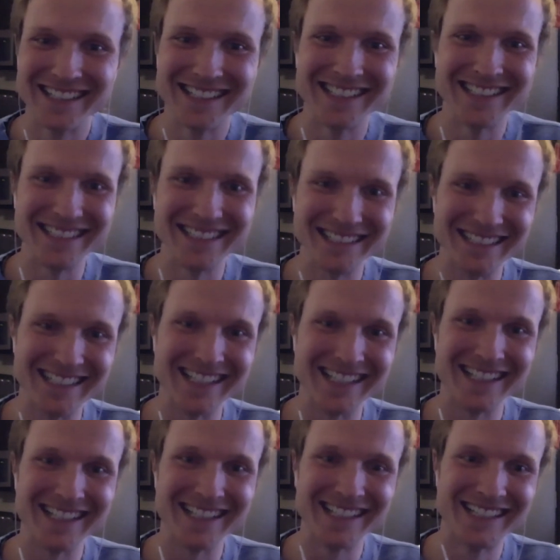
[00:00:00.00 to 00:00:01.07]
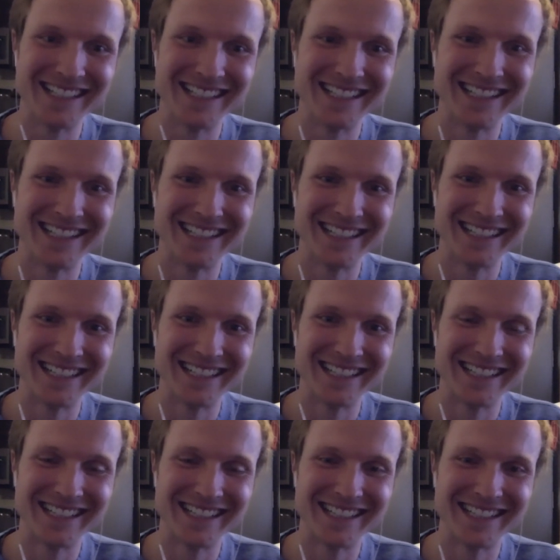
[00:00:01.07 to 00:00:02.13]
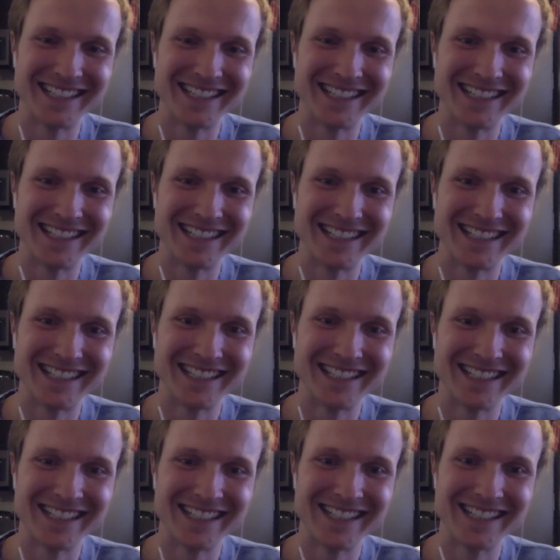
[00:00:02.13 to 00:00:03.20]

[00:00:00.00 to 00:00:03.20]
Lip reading: This person isn't speaking.